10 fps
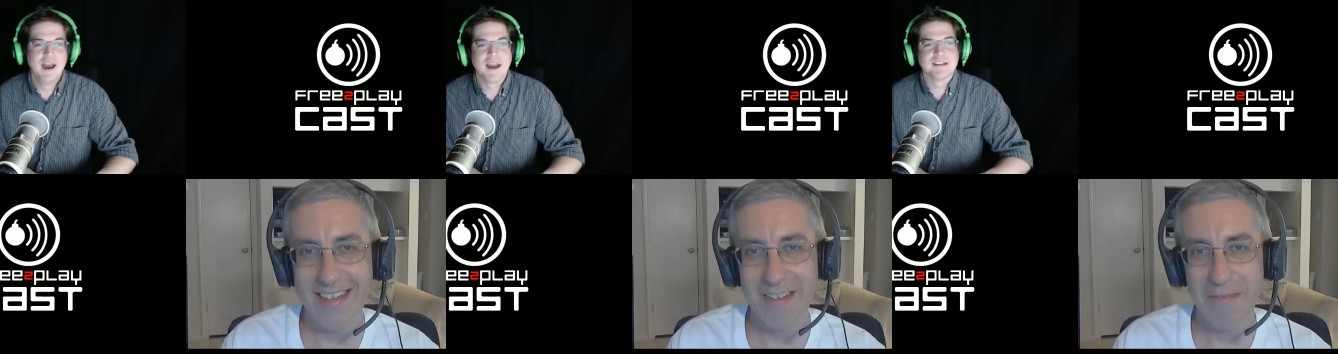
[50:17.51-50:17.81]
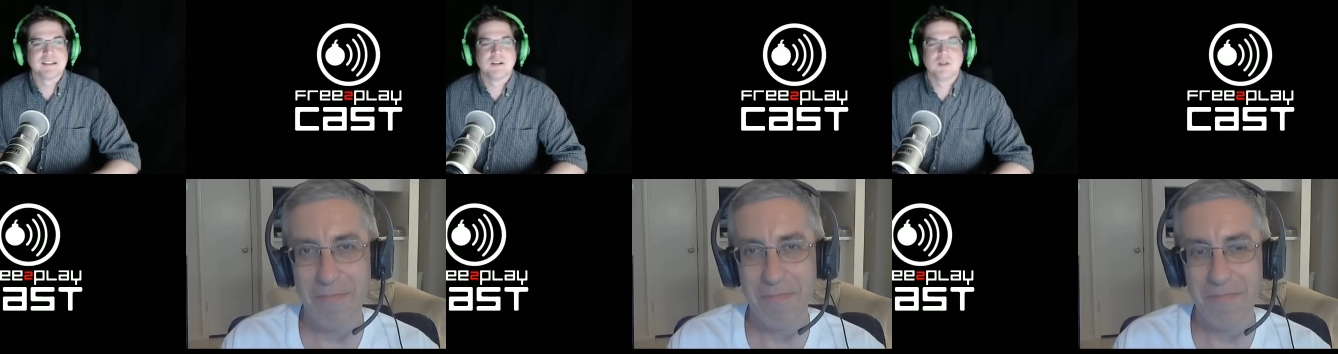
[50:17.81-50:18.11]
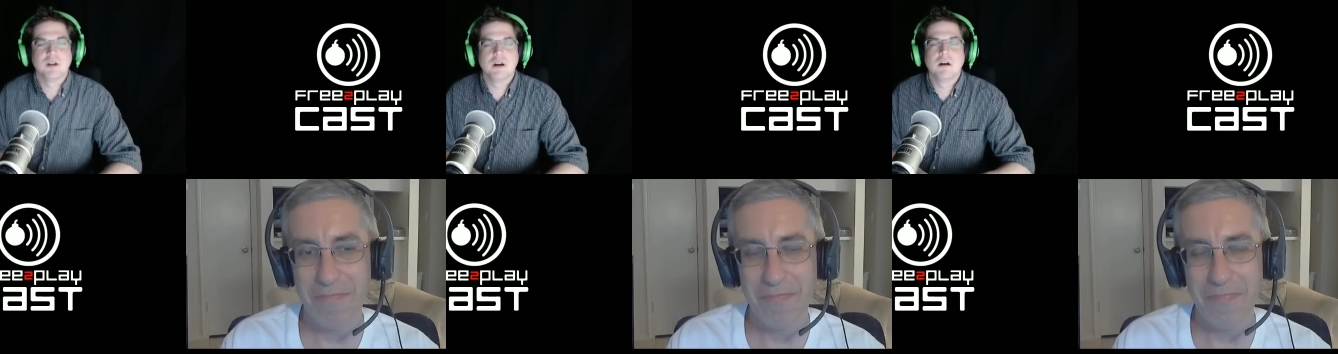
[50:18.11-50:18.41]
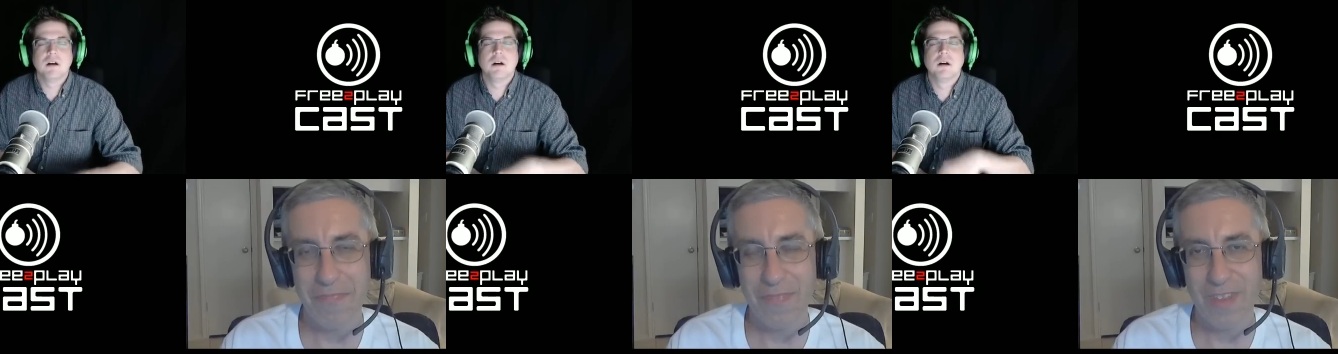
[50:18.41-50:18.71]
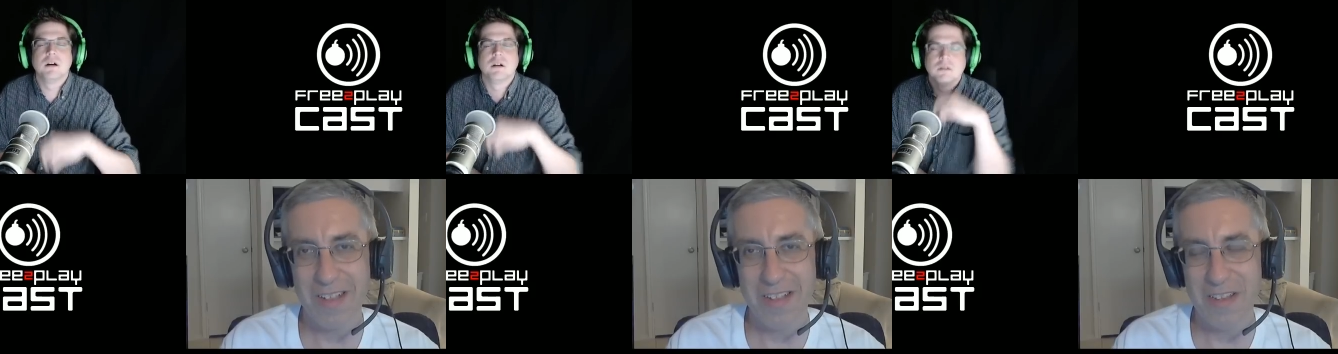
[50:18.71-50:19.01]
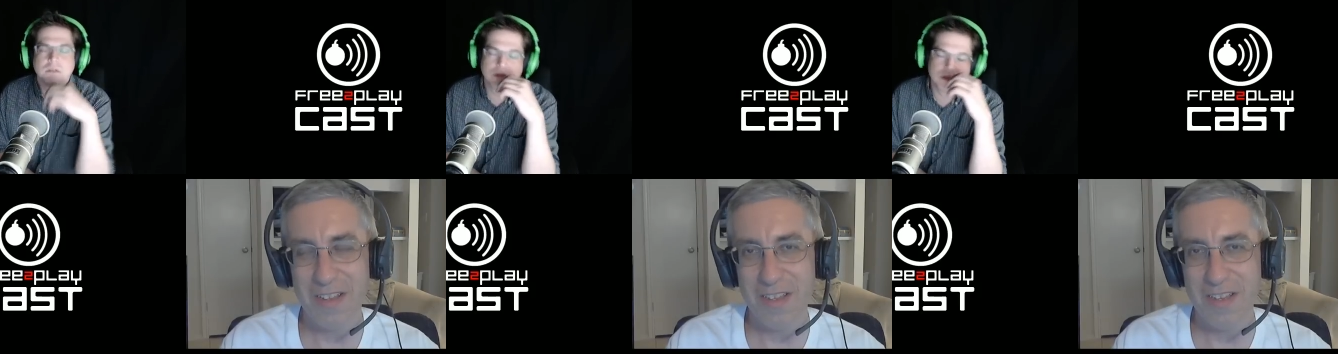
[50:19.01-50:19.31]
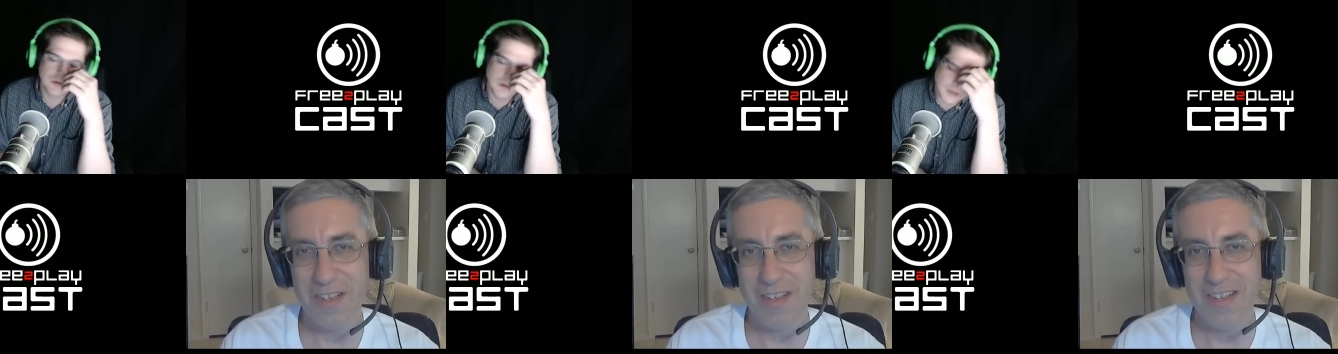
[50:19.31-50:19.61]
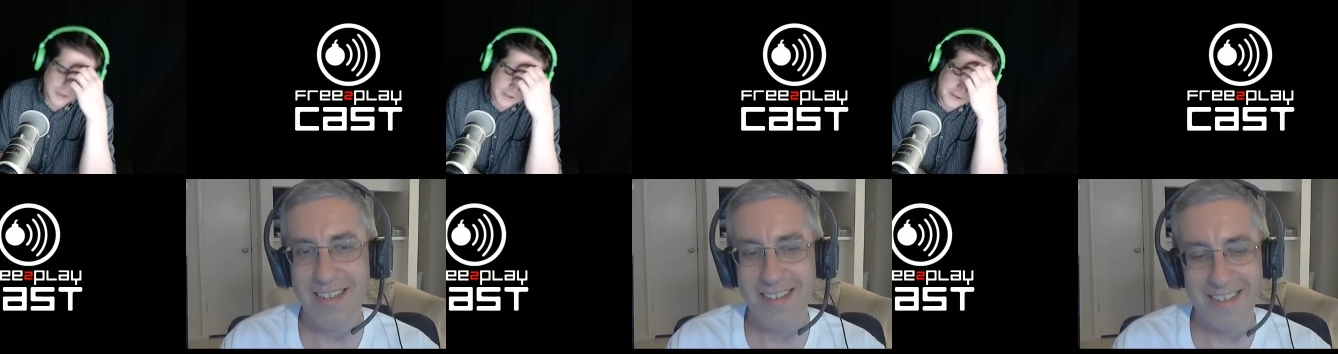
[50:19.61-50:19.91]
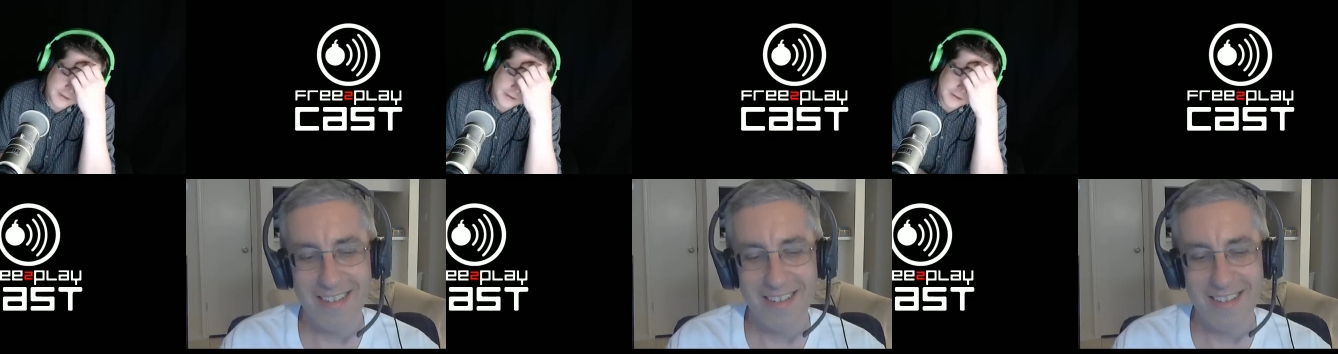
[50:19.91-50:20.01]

Speaker 1: I just go, oh, God.